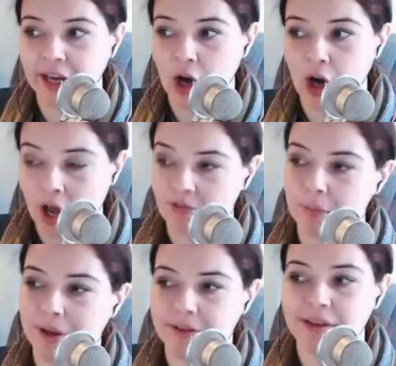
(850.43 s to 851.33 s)
it off
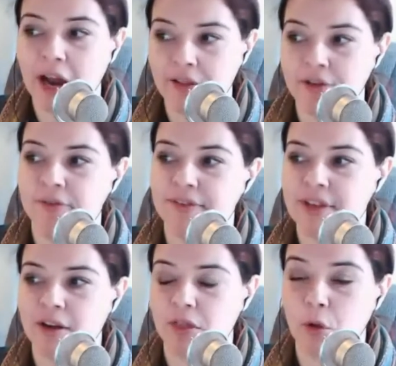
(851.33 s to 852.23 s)
because neither of us
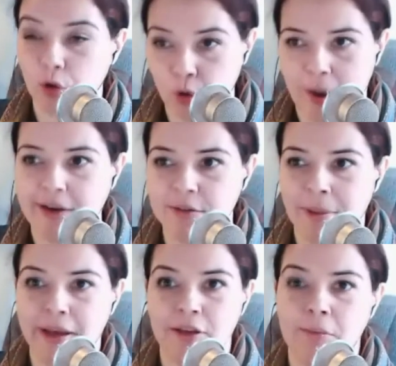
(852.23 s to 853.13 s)
had the correct mic.